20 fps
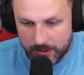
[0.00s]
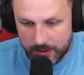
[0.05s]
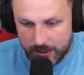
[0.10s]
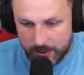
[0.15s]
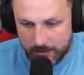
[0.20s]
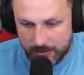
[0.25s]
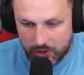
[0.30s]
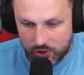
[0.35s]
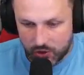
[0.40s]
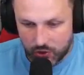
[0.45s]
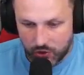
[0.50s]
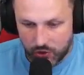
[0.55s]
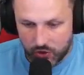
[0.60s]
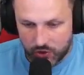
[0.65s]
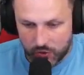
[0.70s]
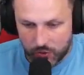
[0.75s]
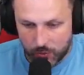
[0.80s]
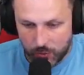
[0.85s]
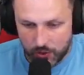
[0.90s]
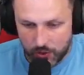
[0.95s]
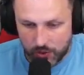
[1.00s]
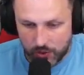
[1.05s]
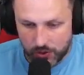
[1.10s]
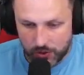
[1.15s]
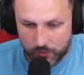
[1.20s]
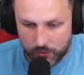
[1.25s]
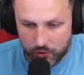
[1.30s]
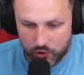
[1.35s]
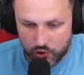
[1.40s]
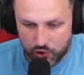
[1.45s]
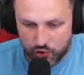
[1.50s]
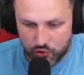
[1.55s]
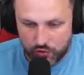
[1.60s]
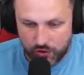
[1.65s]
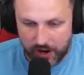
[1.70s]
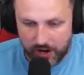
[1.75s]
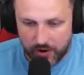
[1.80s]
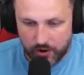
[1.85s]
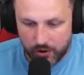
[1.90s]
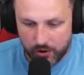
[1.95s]
And my turret will
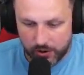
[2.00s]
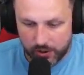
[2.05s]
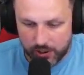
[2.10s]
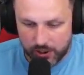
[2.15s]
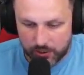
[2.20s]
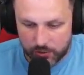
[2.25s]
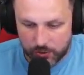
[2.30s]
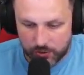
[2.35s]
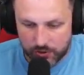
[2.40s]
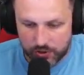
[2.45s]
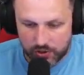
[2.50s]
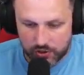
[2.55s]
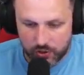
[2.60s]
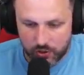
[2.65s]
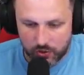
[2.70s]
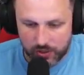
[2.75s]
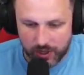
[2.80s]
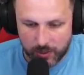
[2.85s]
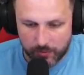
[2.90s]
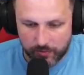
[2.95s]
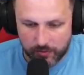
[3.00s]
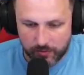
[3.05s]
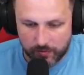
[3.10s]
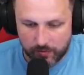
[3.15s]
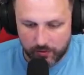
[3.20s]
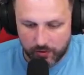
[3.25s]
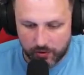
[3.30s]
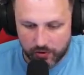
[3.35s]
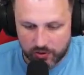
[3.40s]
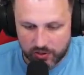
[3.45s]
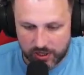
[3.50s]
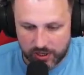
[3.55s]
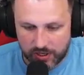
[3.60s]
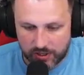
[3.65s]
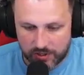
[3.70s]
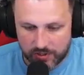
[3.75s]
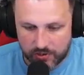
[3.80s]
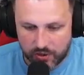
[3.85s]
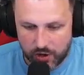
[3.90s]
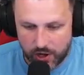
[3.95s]
shred all these once it's cooled down. We've got 4
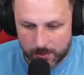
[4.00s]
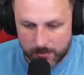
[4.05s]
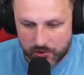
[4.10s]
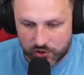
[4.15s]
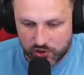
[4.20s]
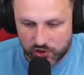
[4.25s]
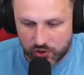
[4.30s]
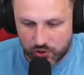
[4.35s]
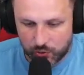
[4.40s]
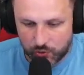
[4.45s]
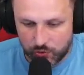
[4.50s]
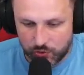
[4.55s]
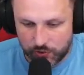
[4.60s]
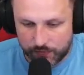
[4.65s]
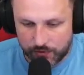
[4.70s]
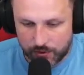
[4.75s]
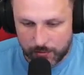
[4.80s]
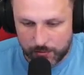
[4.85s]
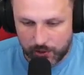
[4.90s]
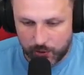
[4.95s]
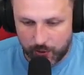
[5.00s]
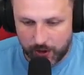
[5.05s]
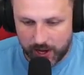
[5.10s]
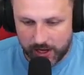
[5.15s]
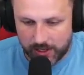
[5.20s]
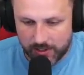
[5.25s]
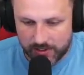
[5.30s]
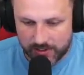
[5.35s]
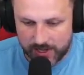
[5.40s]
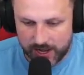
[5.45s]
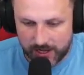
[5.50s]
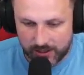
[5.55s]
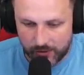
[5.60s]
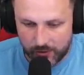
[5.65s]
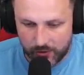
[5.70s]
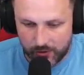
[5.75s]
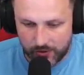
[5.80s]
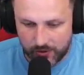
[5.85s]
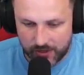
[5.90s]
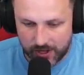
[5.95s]
seconds. Oh, I'm stunned off the blue heading's net.
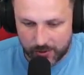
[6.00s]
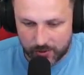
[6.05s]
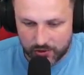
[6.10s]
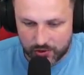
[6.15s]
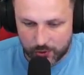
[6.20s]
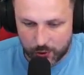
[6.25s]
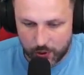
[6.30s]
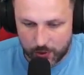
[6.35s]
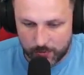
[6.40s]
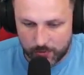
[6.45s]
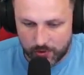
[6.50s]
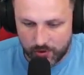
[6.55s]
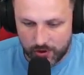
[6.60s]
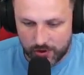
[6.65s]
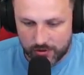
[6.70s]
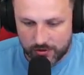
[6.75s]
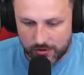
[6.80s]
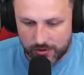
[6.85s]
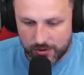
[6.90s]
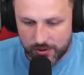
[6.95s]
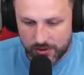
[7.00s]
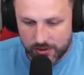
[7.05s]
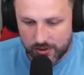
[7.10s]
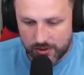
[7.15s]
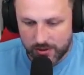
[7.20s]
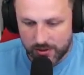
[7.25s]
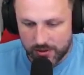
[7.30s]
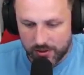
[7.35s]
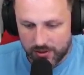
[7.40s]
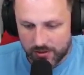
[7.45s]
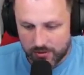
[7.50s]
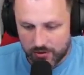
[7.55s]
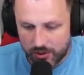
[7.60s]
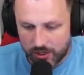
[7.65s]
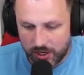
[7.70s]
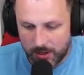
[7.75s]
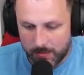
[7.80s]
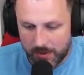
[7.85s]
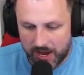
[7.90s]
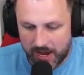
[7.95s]
Look how slow I'm running.
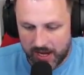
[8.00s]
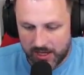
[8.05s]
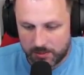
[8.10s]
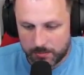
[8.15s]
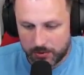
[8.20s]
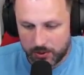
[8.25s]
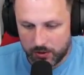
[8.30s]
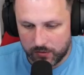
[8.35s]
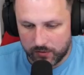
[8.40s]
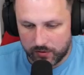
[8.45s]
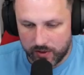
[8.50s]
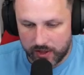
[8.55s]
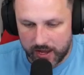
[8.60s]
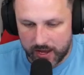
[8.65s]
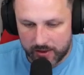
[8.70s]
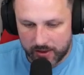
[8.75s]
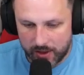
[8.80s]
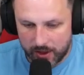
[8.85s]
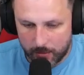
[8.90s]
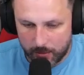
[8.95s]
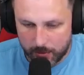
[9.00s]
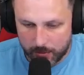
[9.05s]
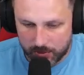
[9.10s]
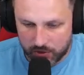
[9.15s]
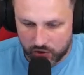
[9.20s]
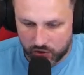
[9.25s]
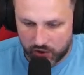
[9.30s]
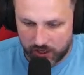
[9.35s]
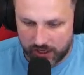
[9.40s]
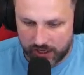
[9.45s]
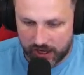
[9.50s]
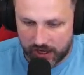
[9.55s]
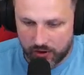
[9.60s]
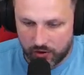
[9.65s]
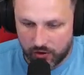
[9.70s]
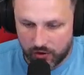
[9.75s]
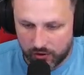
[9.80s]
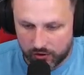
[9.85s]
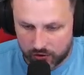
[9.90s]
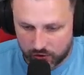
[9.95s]
Keep your eyes peeled for that. There, I'll put my turret in that
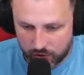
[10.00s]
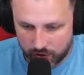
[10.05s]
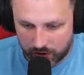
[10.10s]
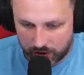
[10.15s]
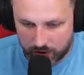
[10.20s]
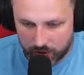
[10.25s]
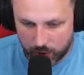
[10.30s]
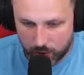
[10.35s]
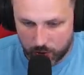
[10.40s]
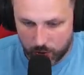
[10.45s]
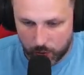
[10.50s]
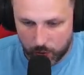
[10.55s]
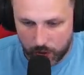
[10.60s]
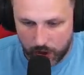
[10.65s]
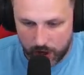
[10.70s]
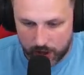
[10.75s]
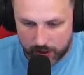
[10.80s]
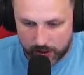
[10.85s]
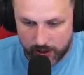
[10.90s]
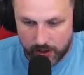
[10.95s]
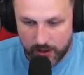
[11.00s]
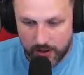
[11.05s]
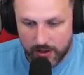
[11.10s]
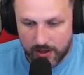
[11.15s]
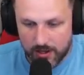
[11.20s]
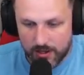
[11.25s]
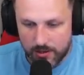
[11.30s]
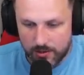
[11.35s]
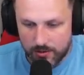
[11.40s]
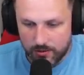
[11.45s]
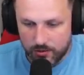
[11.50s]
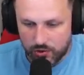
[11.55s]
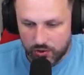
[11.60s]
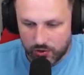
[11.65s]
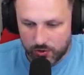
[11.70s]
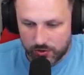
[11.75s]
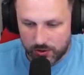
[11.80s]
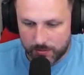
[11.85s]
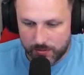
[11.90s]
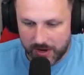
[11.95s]
corner so it can do the work.
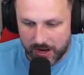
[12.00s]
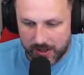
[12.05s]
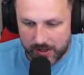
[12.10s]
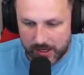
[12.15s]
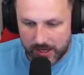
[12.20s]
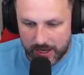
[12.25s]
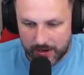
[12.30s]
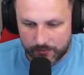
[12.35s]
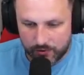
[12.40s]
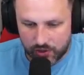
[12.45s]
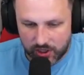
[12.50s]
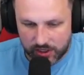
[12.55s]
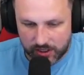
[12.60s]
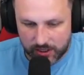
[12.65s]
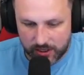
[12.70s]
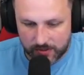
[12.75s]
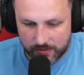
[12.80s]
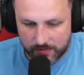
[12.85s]
Shielded by the life jacket.